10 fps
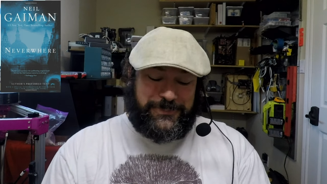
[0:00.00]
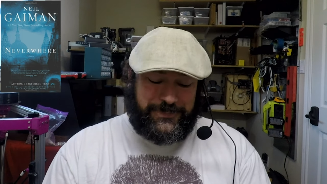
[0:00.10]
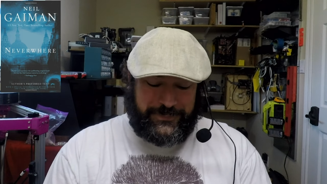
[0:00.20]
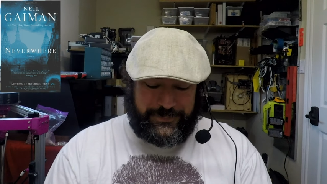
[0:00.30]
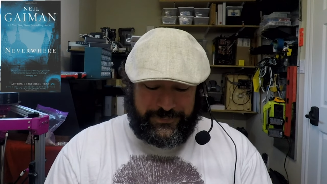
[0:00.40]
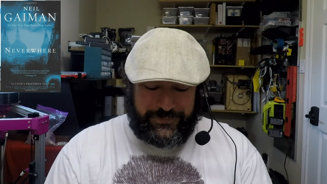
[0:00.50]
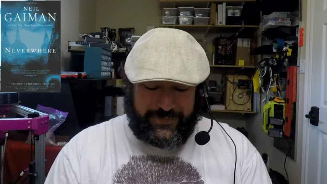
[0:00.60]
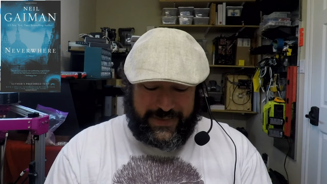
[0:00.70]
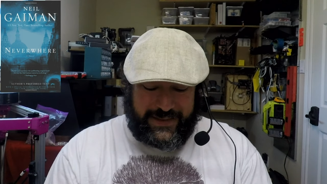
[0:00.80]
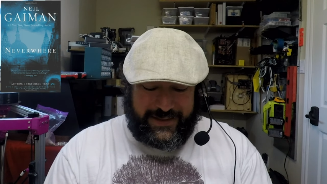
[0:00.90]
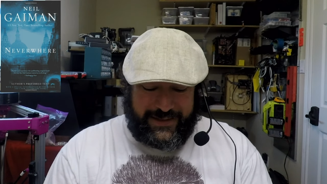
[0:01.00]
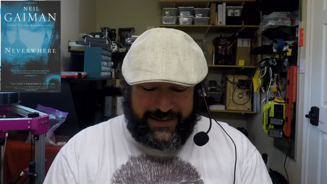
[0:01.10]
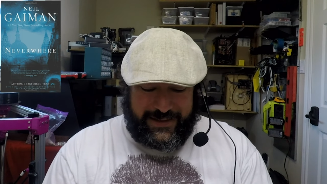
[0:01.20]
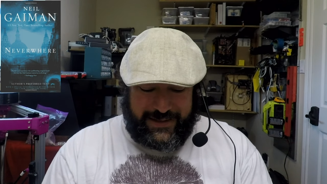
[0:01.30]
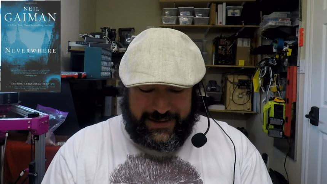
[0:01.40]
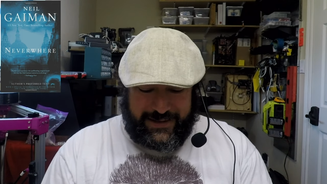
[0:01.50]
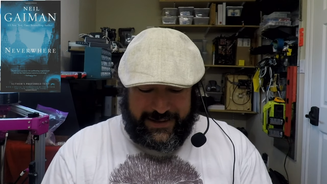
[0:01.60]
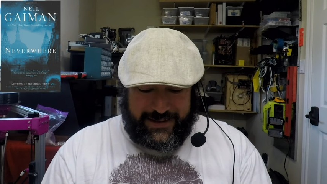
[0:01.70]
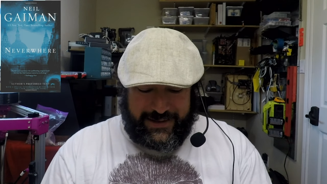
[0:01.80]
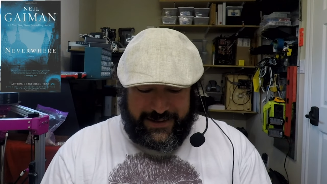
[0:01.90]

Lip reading: Nobody speaks.